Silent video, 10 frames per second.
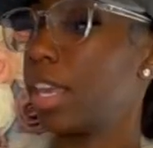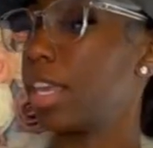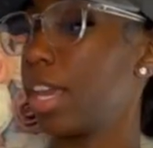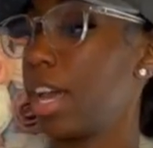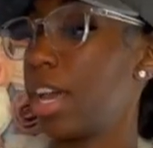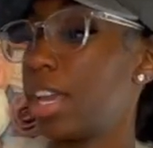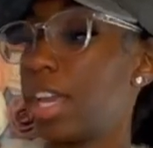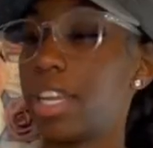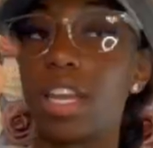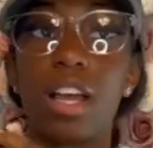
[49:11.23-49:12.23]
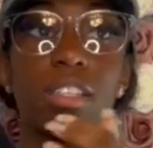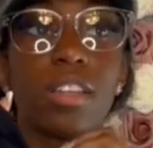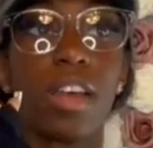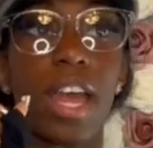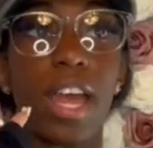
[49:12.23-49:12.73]
yeah and it also
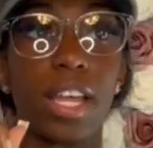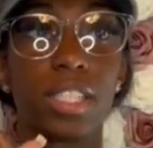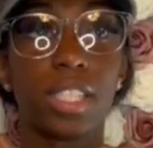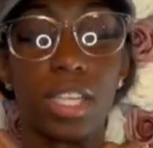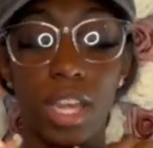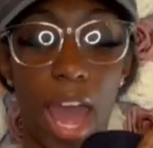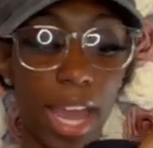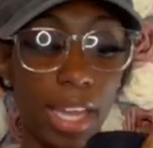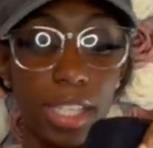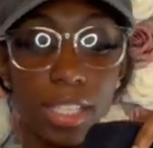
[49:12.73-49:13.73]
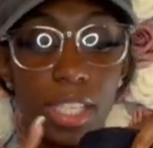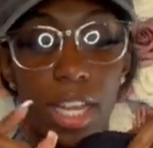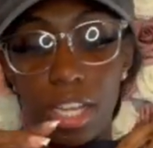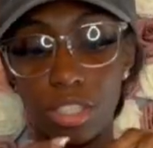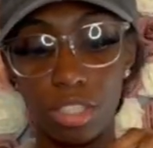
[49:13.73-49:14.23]
has the i got this in an
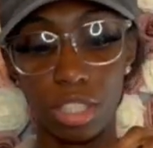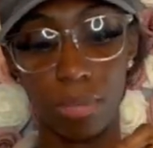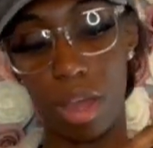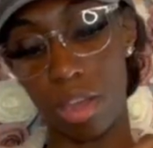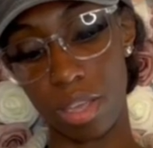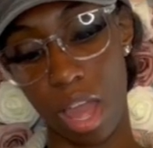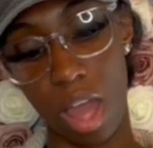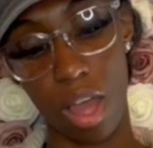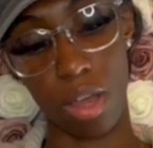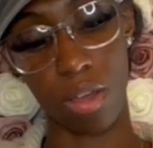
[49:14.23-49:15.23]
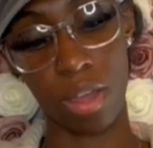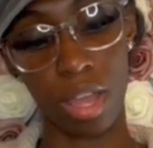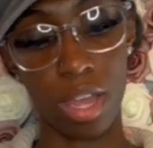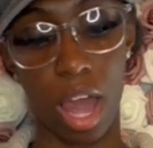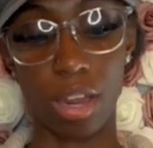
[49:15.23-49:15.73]
extra small y'all
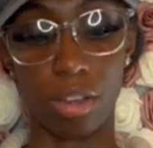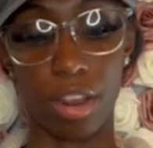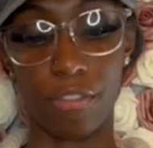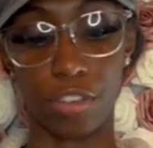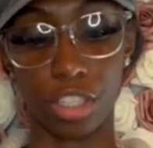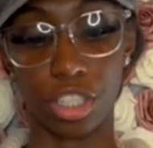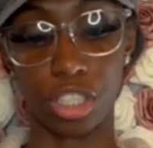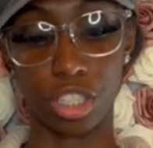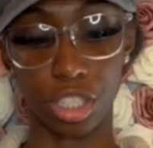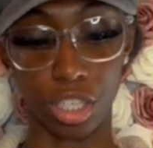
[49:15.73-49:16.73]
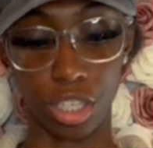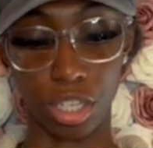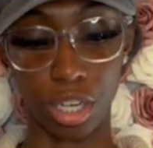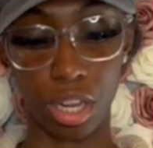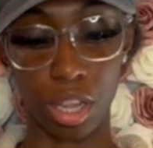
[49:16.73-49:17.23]
i know that for
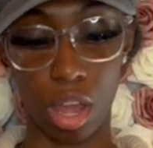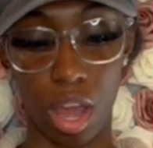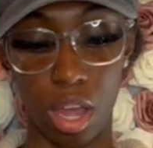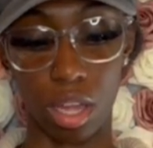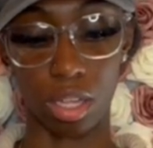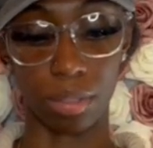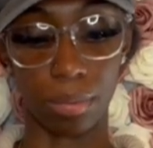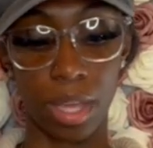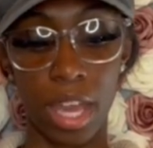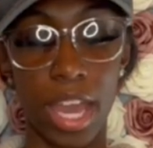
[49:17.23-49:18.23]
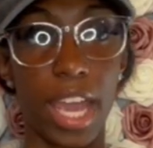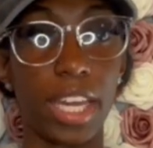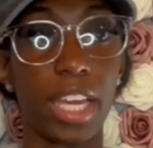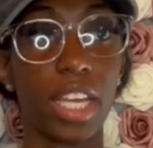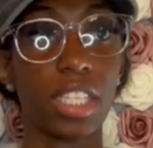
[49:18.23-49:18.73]
sure um and
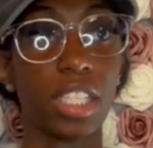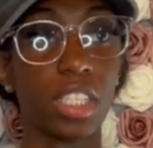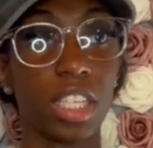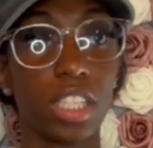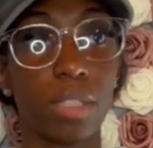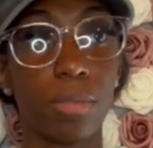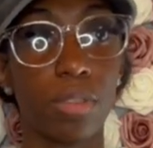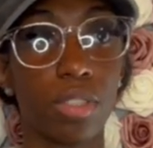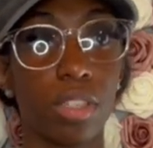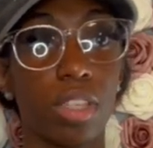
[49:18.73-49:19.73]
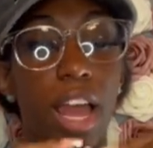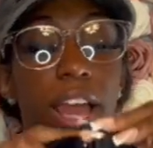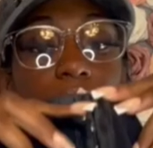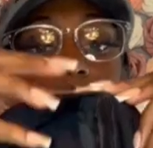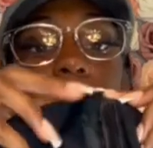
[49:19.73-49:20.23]
it is adjustable so
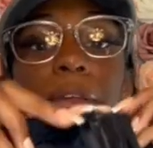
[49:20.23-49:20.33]
like